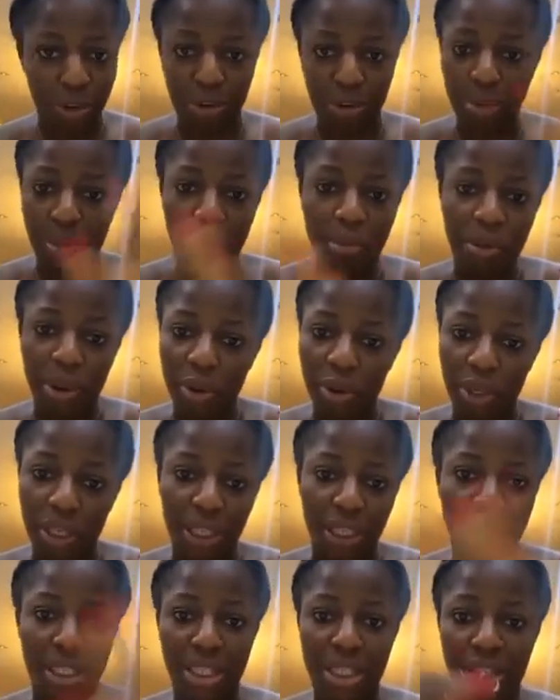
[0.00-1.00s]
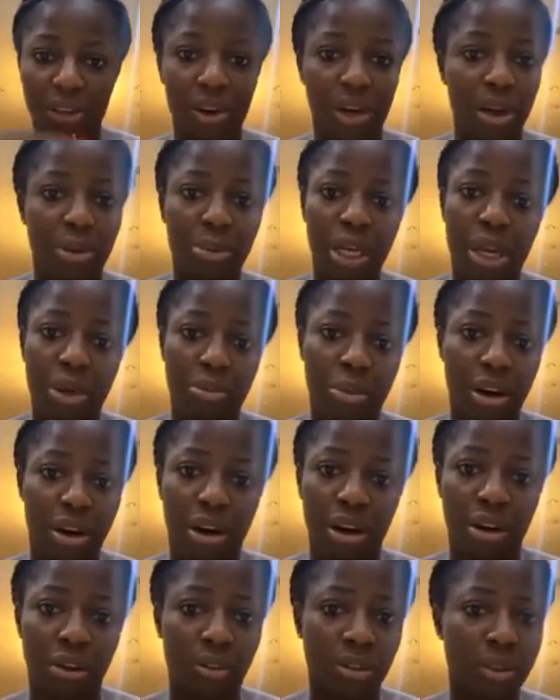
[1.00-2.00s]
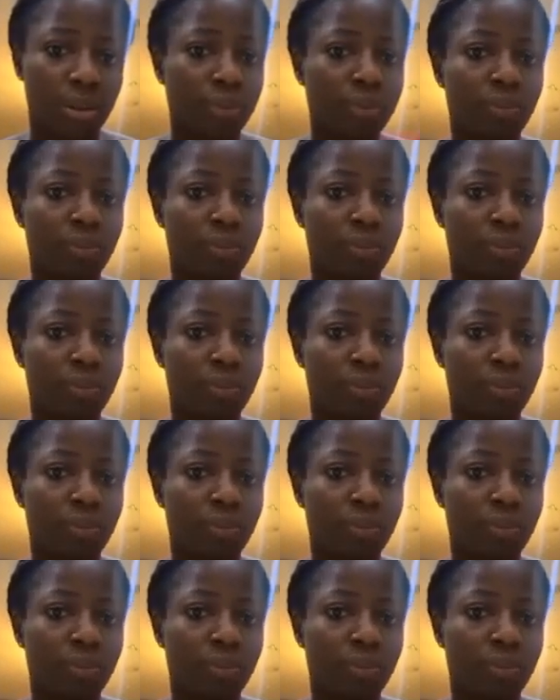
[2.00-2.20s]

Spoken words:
I remember when Instagram came around,